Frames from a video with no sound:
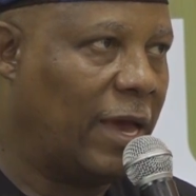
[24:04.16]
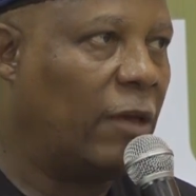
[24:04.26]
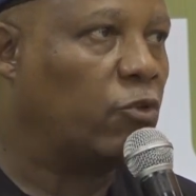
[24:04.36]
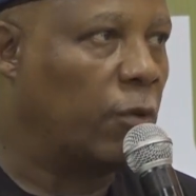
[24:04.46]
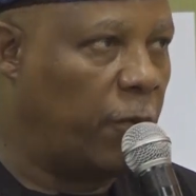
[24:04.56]

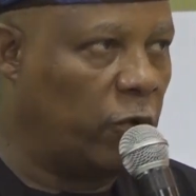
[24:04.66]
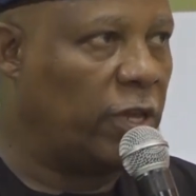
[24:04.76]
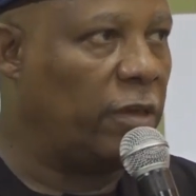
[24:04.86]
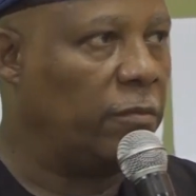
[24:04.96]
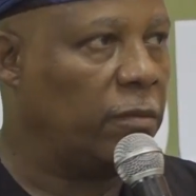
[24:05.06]
and support
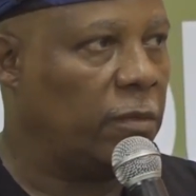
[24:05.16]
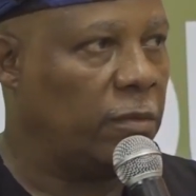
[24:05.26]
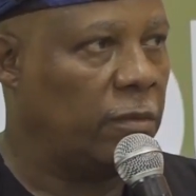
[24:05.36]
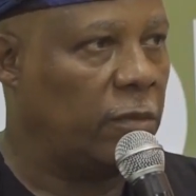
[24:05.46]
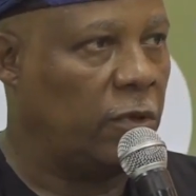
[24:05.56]
him
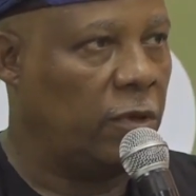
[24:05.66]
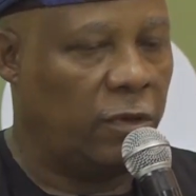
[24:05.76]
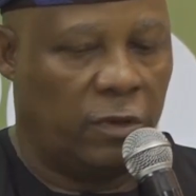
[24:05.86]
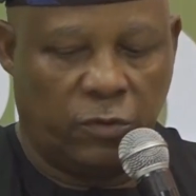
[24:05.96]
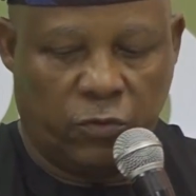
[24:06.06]

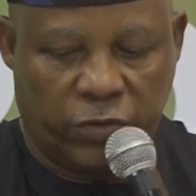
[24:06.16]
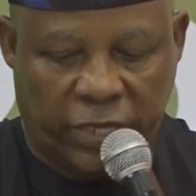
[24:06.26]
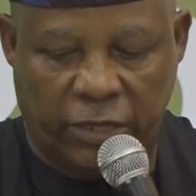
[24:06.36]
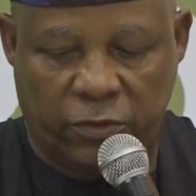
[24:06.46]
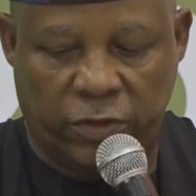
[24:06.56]
to
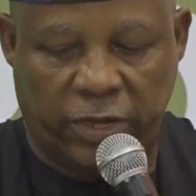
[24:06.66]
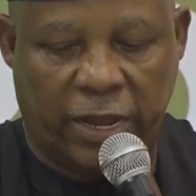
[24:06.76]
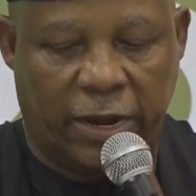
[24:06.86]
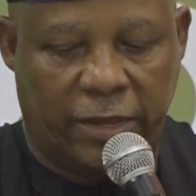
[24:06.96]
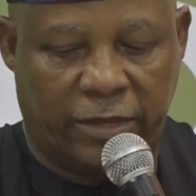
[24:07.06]
see to the
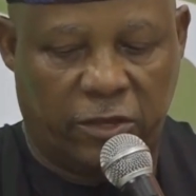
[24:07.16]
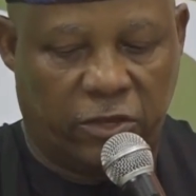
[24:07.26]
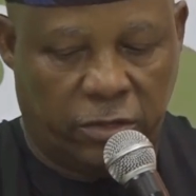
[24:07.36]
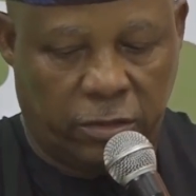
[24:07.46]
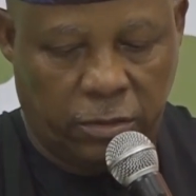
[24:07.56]

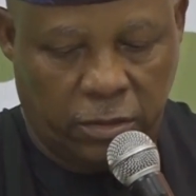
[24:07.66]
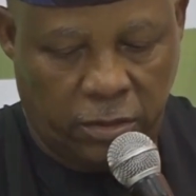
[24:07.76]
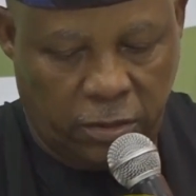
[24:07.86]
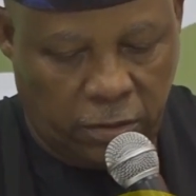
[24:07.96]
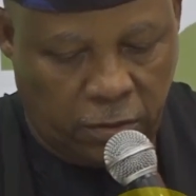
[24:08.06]
realization
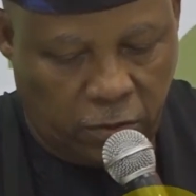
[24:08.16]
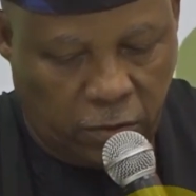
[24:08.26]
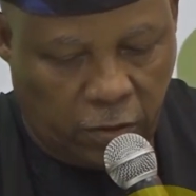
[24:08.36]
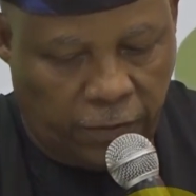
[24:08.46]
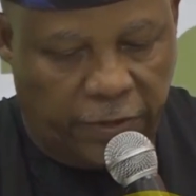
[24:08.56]

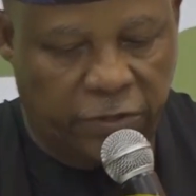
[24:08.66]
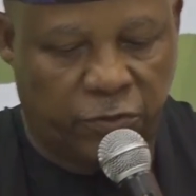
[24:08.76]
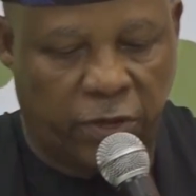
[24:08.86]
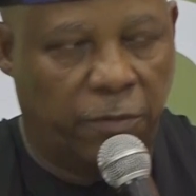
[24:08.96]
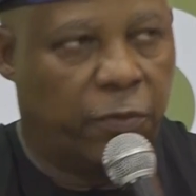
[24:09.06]
of his
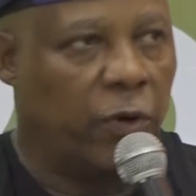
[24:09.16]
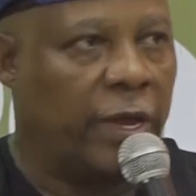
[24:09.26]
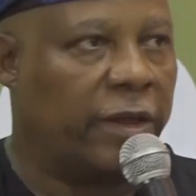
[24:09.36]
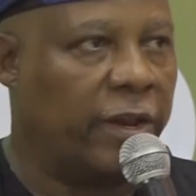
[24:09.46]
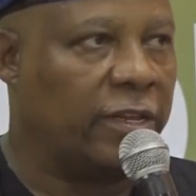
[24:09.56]
dream for
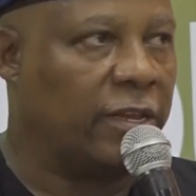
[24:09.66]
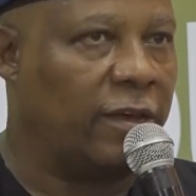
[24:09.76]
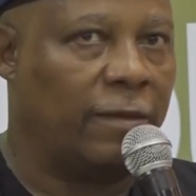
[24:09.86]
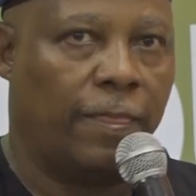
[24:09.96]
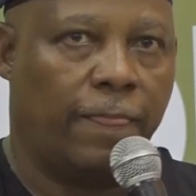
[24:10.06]
a
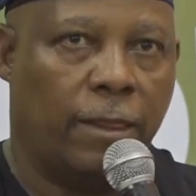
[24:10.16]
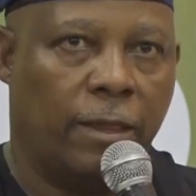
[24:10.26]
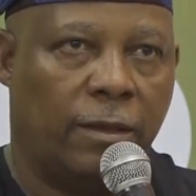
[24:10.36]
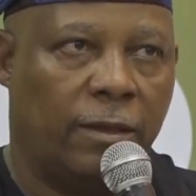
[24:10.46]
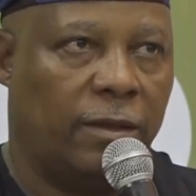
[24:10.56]
greater
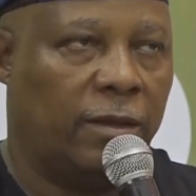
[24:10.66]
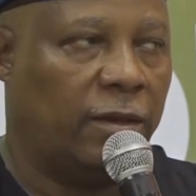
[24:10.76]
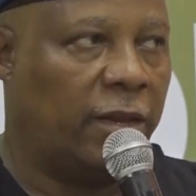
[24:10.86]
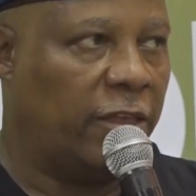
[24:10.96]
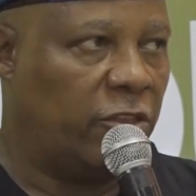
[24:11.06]

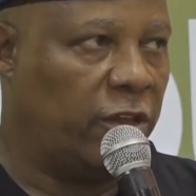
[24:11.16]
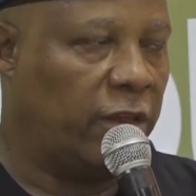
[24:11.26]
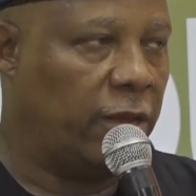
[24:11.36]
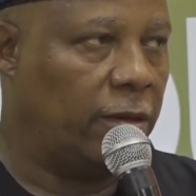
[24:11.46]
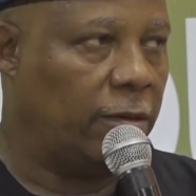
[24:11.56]

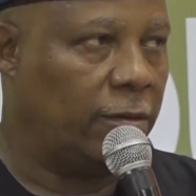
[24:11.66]
Nigeria.